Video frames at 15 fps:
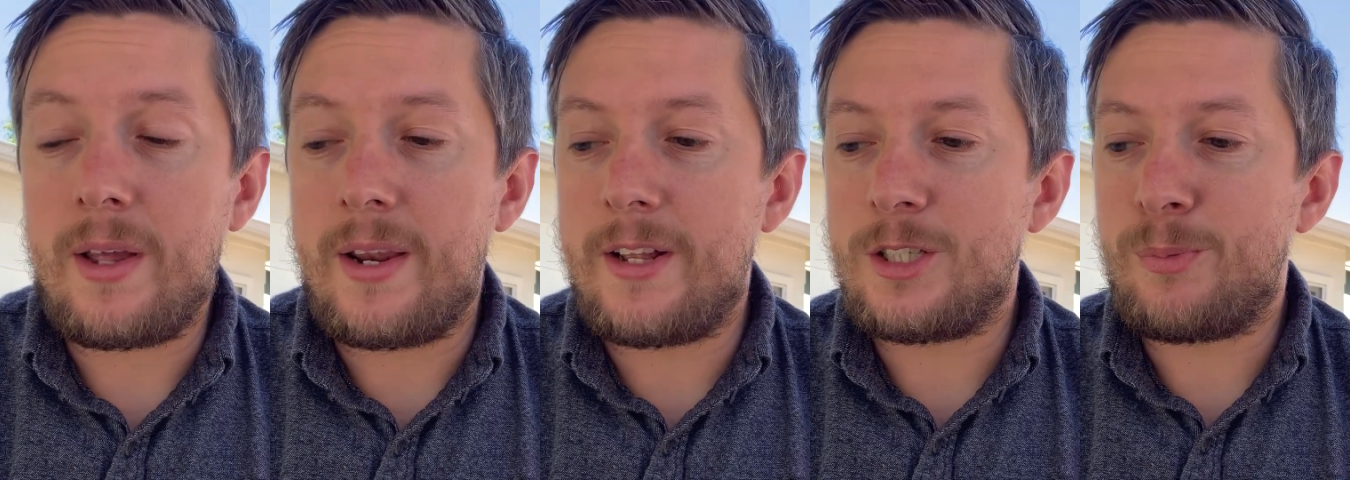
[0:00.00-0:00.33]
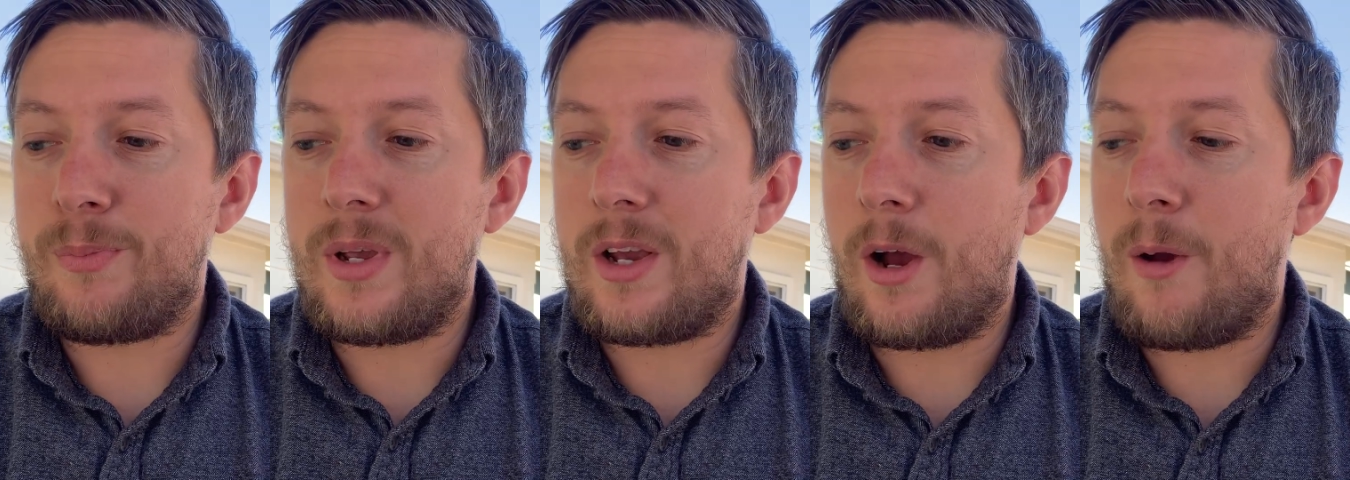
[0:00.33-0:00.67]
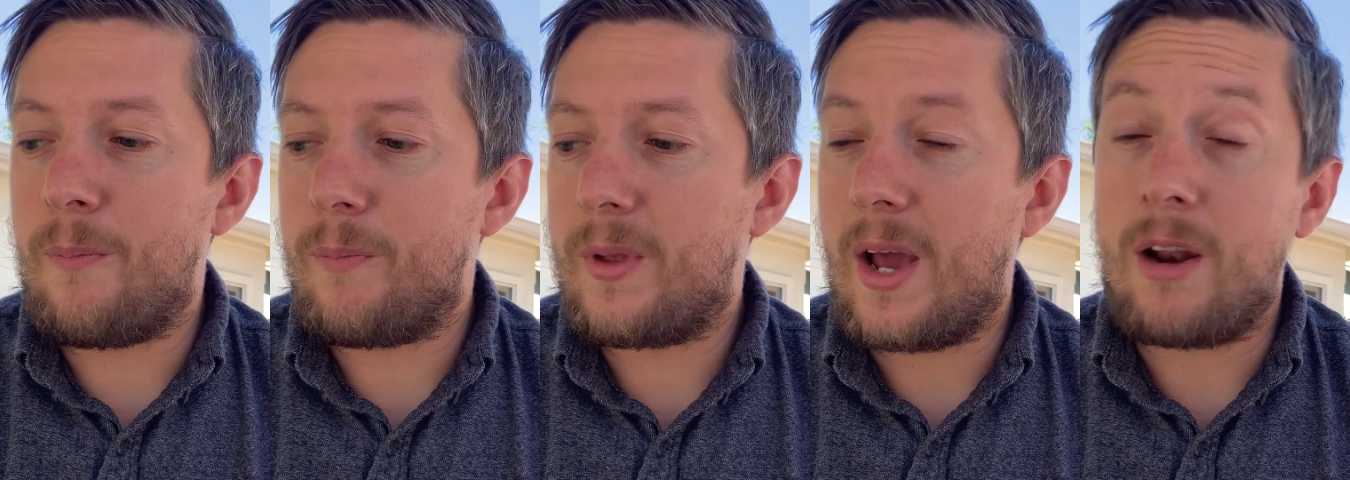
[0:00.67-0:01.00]
And it's
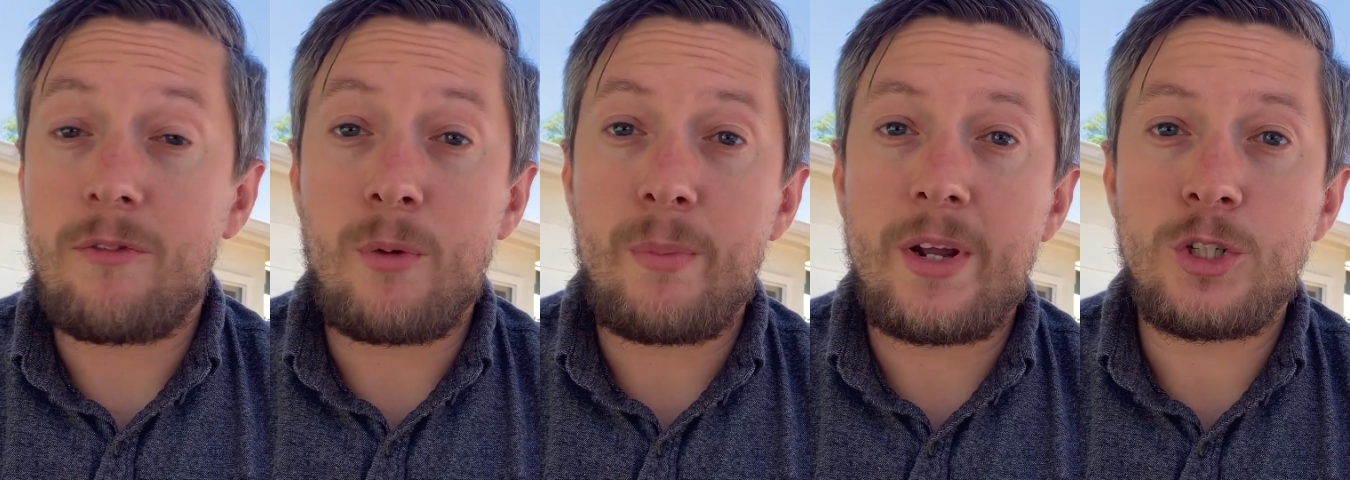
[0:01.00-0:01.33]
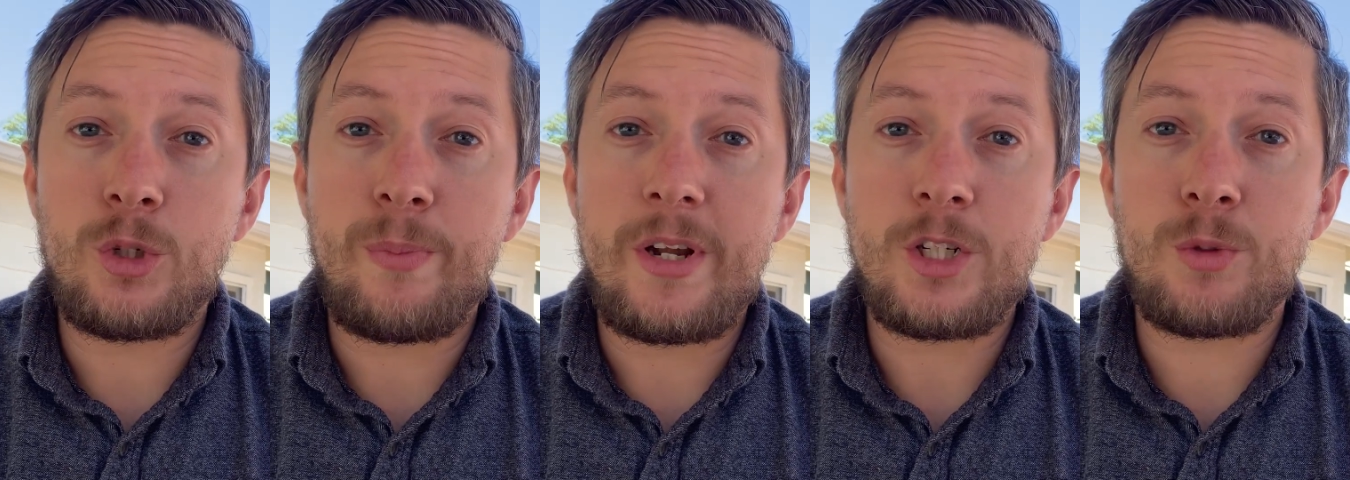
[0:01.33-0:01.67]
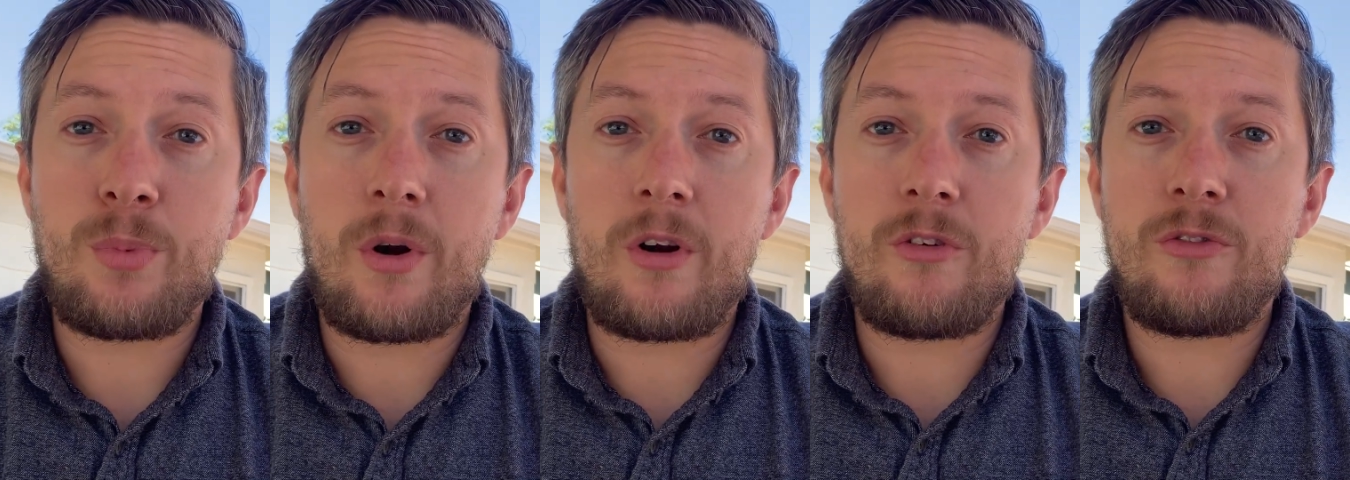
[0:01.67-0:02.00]
become kind of a major, major
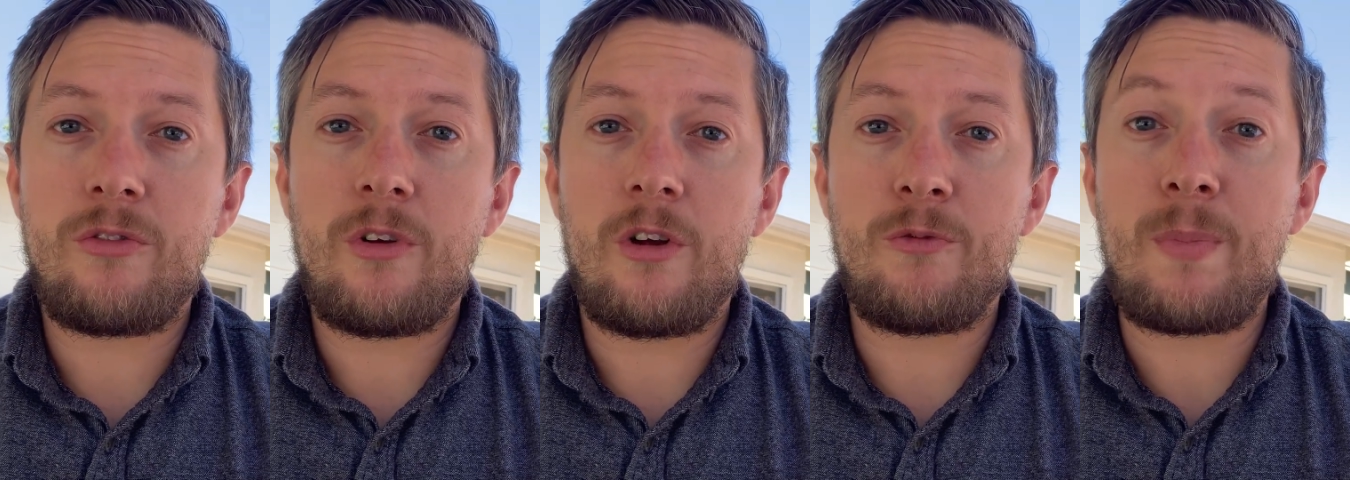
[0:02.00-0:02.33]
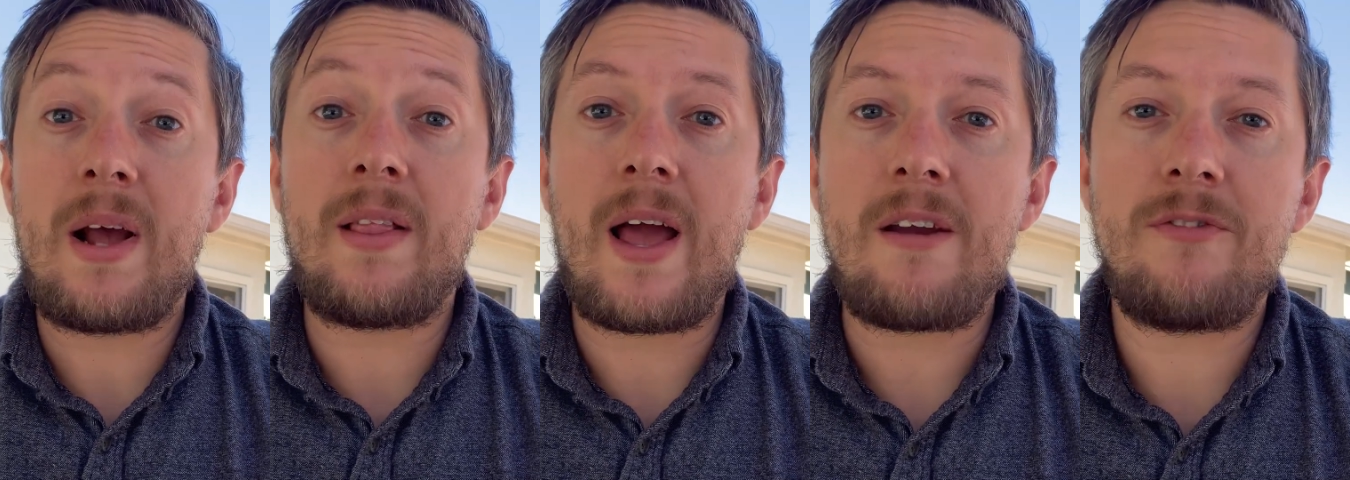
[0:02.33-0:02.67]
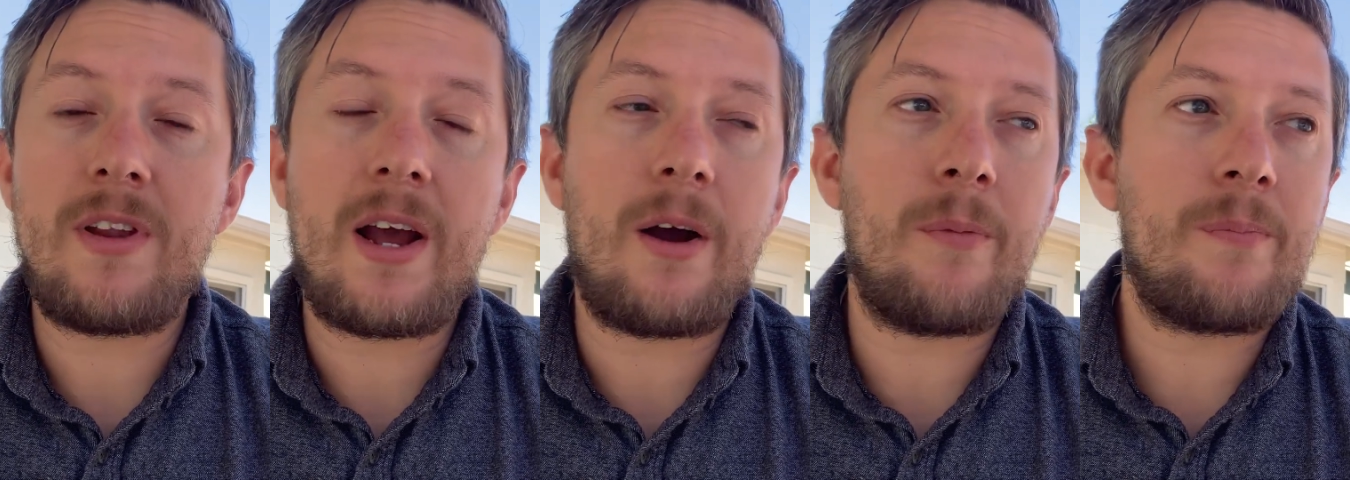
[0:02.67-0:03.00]
part of, of my life
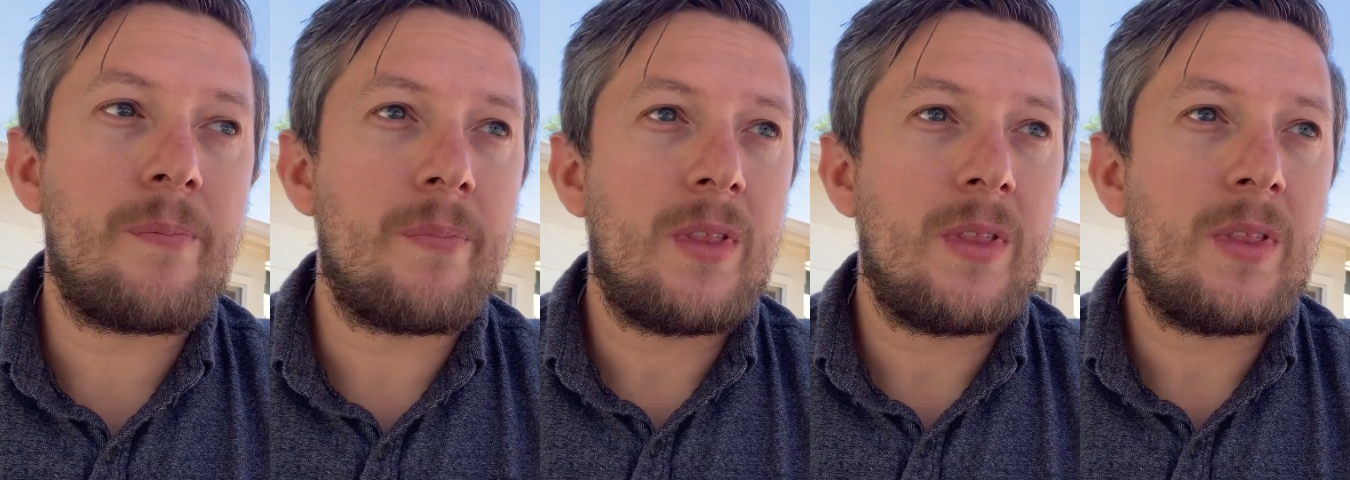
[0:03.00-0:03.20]
now.